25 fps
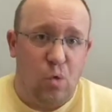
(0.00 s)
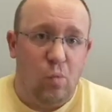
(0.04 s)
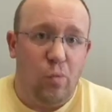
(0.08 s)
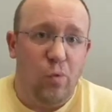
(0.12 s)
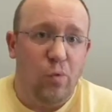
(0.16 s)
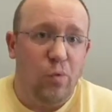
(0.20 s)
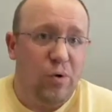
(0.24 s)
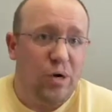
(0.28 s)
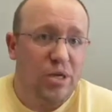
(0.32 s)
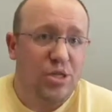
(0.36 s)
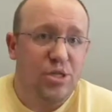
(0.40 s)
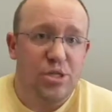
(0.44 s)

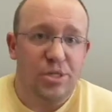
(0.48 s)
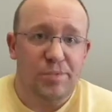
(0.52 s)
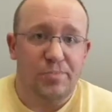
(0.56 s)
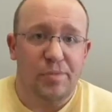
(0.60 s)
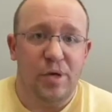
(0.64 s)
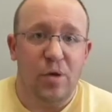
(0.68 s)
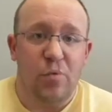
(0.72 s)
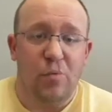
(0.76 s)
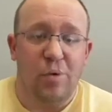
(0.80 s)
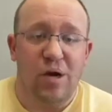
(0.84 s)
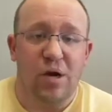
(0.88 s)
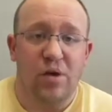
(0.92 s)
We want to just
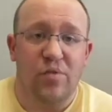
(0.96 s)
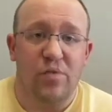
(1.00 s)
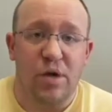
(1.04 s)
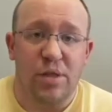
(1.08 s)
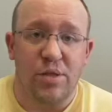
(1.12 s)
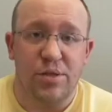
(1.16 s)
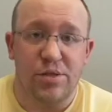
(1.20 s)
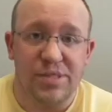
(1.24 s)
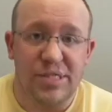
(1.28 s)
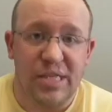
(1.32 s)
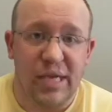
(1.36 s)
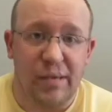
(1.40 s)
be aware of
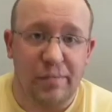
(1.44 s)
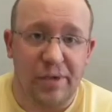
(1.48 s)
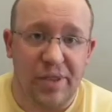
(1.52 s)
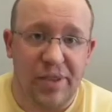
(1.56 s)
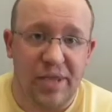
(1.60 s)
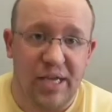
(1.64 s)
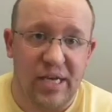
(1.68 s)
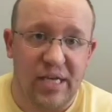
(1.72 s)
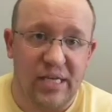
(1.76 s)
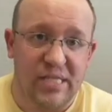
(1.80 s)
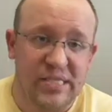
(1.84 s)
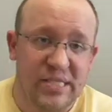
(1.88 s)
all those type
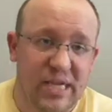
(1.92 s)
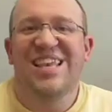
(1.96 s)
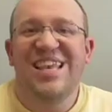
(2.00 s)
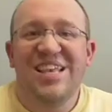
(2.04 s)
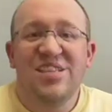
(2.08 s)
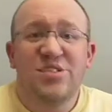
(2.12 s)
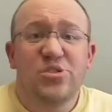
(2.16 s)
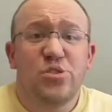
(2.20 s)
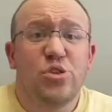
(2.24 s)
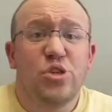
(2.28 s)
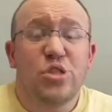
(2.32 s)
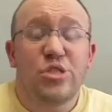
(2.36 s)
of things.
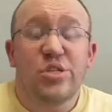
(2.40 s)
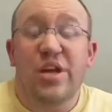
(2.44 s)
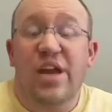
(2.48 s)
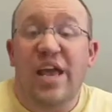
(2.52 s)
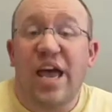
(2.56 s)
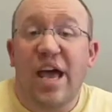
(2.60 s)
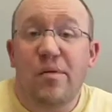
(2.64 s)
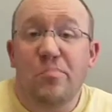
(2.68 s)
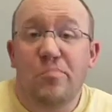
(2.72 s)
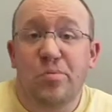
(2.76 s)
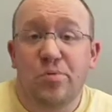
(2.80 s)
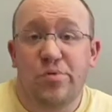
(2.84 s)
Kids are just
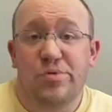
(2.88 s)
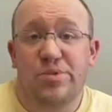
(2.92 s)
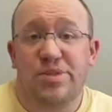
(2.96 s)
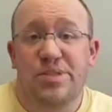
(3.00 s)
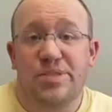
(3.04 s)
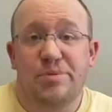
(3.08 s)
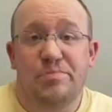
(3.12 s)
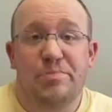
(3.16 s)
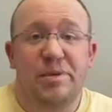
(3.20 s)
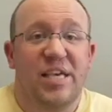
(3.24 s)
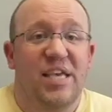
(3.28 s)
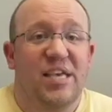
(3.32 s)
going to have
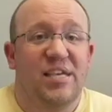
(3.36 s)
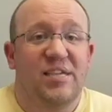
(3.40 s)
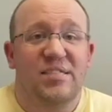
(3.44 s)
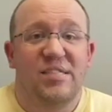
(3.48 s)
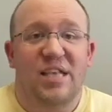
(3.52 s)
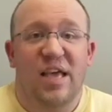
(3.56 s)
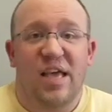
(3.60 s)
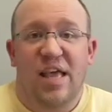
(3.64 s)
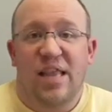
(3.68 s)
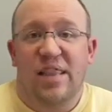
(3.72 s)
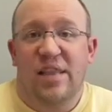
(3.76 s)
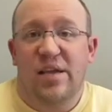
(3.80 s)
bruises
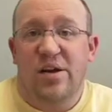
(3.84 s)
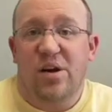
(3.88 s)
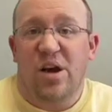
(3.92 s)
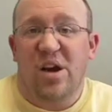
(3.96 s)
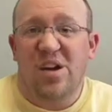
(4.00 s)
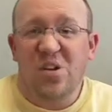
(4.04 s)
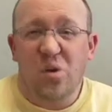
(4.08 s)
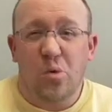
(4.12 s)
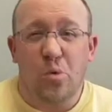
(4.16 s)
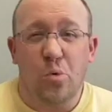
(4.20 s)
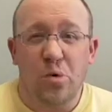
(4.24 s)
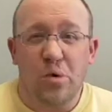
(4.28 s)
because they're
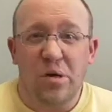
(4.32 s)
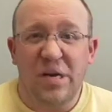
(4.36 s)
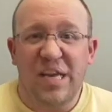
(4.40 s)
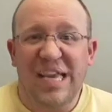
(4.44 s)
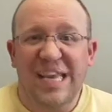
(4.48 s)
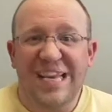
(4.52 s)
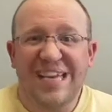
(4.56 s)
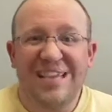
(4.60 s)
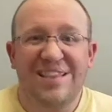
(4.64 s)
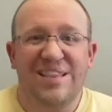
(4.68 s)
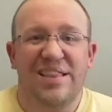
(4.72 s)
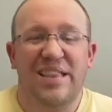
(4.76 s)

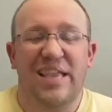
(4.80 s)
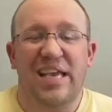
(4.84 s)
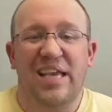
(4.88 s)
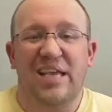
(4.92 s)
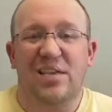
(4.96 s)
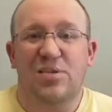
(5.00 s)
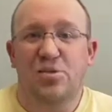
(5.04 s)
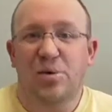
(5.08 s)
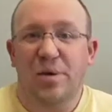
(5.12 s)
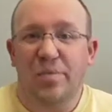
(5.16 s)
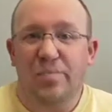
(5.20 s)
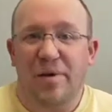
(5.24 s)
uncoordinated,
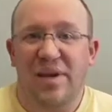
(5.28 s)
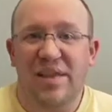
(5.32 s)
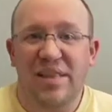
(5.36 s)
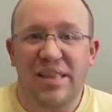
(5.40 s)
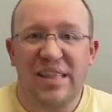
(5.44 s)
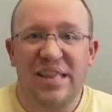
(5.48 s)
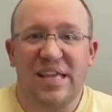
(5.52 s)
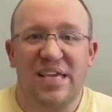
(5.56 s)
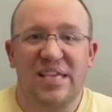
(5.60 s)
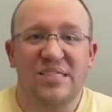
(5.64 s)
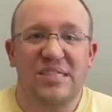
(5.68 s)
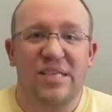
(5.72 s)
they trip
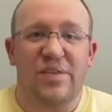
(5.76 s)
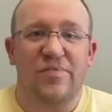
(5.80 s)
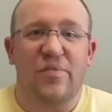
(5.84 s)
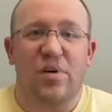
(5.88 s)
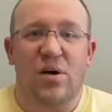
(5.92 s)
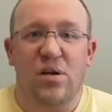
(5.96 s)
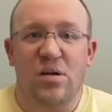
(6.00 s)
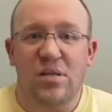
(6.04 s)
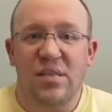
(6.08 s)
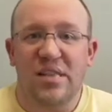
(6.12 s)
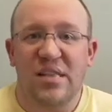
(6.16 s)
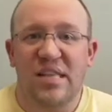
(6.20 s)
on things, they
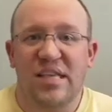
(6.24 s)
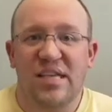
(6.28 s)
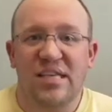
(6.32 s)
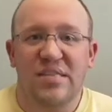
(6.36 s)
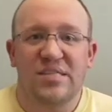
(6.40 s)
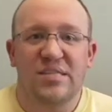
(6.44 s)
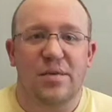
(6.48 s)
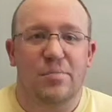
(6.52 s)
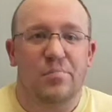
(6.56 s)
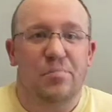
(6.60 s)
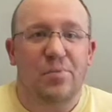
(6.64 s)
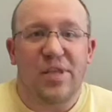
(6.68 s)
fall on
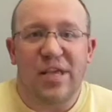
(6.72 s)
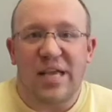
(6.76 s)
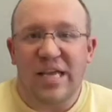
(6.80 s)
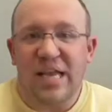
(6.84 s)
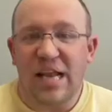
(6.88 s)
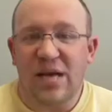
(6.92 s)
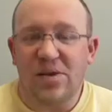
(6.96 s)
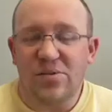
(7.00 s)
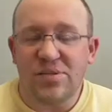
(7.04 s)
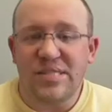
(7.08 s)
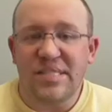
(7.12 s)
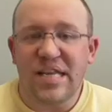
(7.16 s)
things, they're
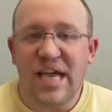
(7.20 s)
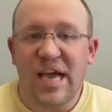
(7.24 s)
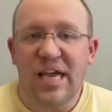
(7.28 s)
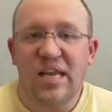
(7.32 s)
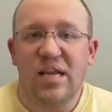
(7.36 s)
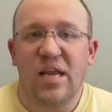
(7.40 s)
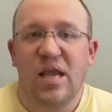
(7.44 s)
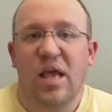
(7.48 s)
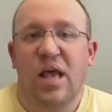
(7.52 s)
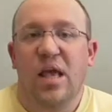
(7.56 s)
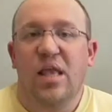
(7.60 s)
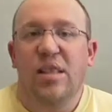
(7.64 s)
playing
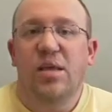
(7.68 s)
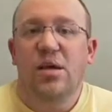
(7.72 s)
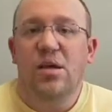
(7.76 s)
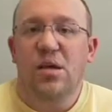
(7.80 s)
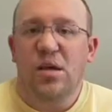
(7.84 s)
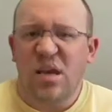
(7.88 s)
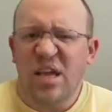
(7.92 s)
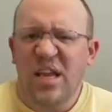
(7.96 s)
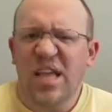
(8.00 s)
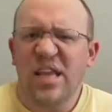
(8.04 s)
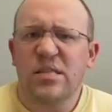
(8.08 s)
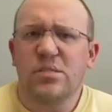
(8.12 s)
outside, they're
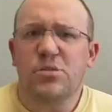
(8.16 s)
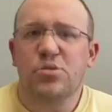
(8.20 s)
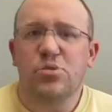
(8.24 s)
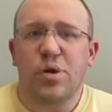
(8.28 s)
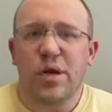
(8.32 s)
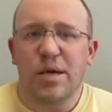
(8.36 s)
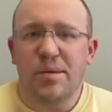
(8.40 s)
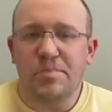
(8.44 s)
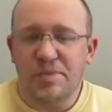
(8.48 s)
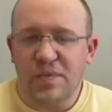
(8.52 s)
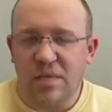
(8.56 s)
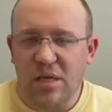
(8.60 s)
going to get
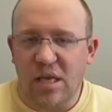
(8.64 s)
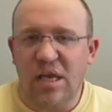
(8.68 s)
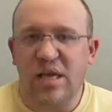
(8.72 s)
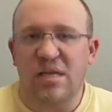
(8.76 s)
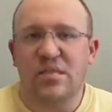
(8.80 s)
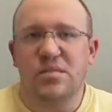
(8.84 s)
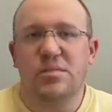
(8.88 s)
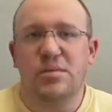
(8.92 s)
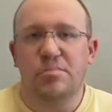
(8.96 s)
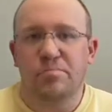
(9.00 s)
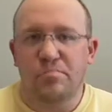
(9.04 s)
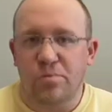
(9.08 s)
scrapes and
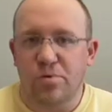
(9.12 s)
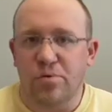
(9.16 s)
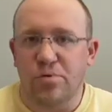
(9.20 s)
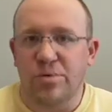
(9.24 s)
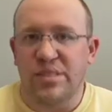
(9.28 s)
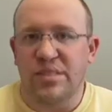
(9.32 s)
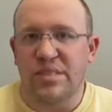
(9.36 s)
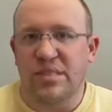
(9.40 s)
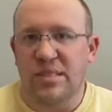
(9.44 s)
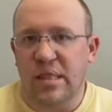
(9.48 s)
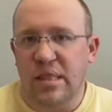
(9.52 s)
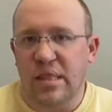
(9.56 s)
cuts and
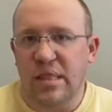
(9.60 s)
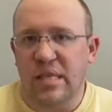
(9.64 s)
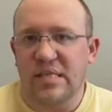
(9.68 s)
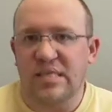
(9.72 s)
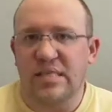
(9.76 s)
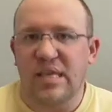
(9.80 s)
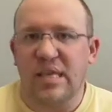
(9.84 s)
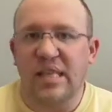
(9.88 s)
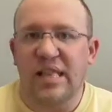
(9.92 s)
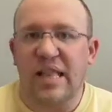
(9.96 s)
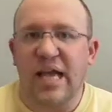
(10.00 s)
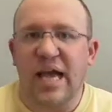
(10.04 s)
bruises and
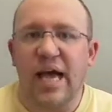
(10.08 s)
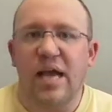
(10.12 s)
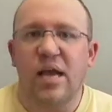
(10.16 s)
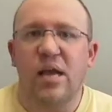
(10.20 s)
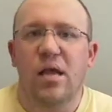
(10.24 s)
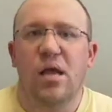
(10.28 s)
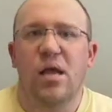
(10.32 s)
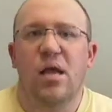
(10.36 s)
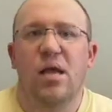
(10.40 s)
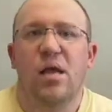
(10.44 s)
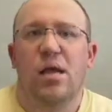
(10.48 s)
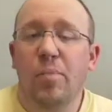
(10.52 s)
things like
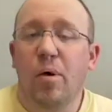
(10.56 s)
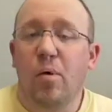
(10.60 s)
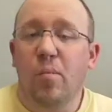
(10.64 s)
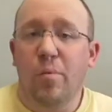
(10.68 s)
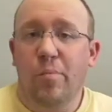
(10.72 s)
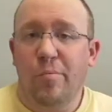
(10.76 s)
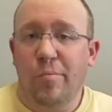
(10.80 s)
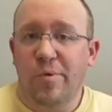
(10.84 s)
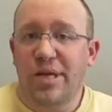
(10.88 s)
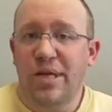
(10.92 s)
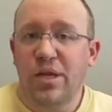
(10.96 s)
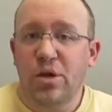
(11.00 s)
that. But
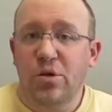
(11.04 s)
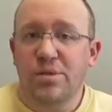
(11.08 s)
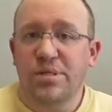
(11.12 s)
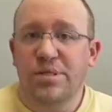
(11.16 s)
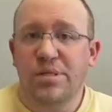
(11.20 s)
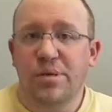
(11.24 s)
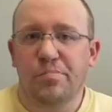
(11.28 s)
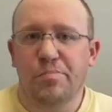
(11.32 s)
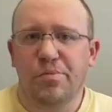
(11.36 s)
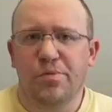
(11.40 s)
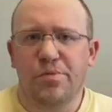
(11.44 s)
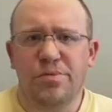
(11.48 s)
when we
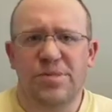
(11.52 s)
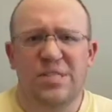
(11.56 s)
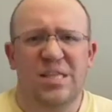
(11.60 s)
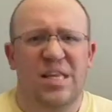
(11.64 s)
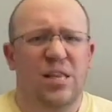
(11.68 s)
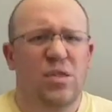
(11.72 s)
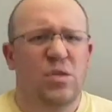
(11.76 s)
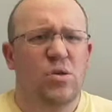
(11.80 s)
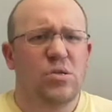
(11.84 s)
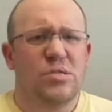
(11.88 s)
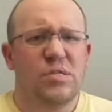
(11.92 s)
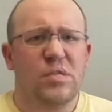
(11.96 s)
notice a bruise
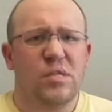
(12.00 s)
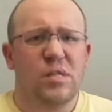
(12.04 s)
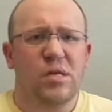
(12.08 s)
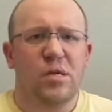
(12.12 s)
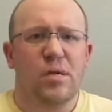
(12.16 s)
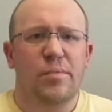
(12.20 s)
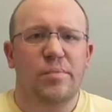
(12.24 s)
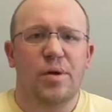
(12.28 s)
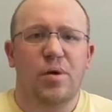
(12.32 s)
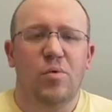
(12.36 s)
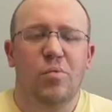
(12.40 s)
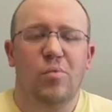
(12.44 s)
that looks a
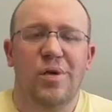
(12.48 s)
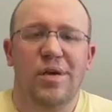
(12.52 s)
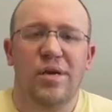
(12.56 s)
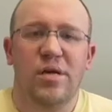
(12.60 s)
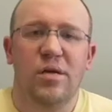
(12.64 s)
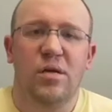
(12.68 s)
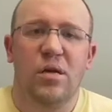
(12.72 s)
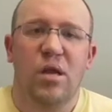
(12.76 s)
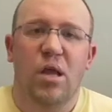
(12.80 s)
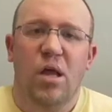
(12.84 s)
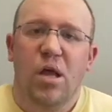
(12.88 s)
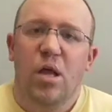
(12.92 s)
little bit
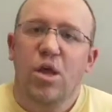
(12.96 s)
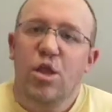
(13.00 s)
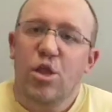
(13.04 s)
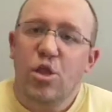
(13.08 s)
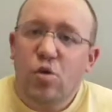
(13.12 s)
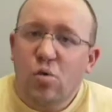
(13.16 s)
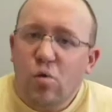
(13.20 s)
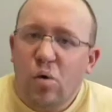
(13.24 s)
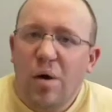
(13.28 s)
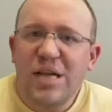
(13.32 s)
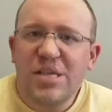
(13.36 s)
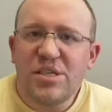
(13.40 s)
weird,
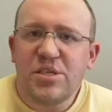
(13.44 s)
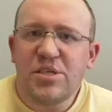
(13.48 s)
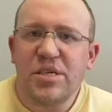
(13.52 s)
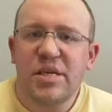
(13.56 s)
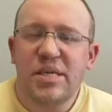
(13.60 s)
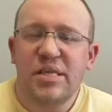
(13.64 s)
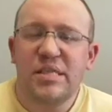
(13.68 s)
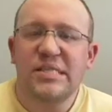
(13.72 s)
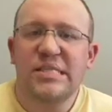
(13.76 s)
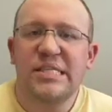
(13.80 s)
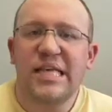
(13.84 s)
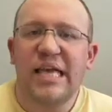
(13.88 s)
you question
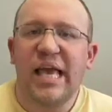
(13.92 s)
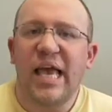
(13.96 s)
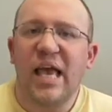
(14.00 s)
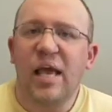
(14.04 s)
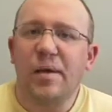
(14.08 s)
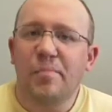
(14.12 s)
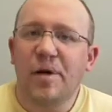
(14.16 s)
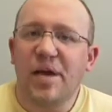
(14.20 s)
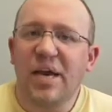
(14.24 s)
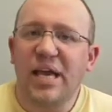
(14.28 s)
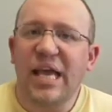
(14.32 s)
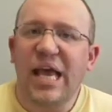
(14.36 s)
it and say,
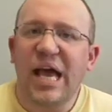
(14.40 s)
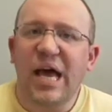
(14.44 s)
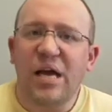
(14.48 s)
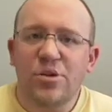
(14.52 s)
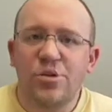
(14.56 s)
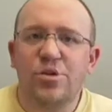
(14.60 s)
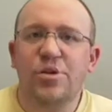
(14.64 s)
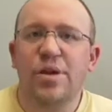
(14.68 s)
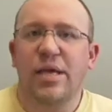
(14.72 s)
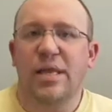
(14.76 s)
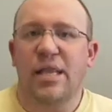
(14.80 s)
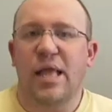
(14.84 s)
hey buddy,
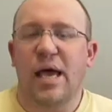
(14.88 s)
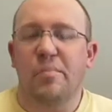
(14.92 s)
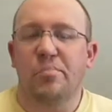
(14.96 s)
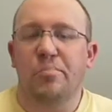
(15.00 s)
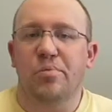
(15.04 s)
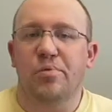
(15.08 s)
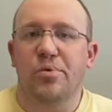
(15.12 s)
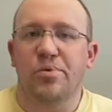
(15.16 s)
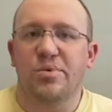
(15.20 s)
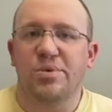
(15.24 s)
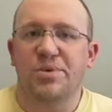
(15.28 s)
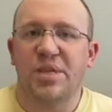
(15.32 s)
how'd you get that
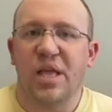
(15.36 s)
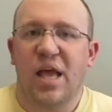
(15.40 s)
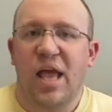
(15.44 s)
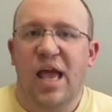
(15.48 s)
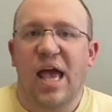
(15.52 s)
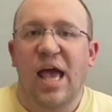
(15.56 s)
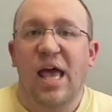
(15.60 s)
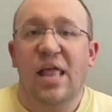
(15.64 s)
bruise?